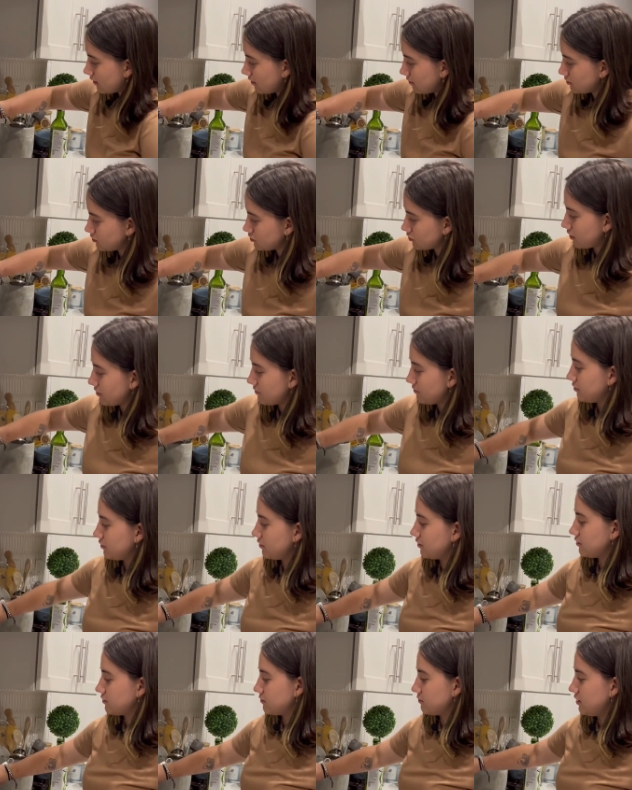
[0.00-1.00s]
I'm gonna try and
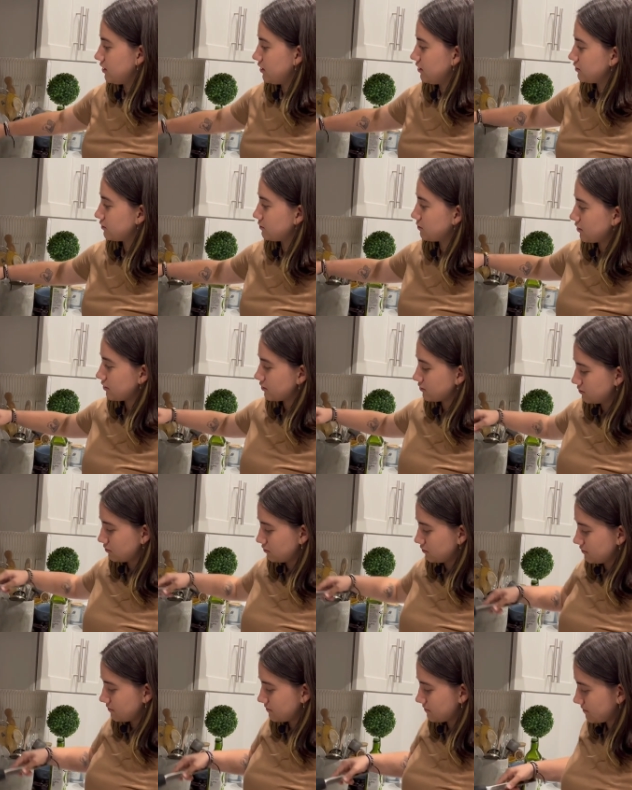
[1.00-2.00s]
put as many as
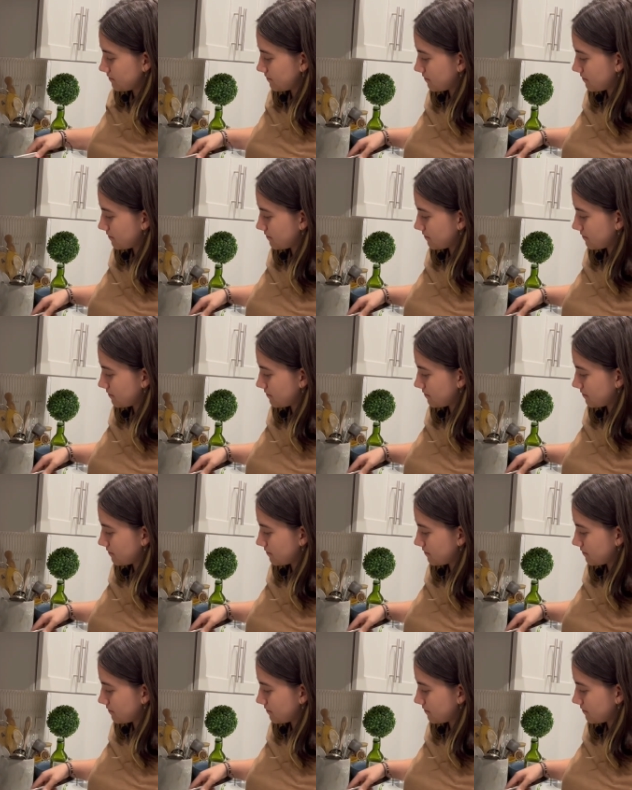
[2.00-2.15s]
possible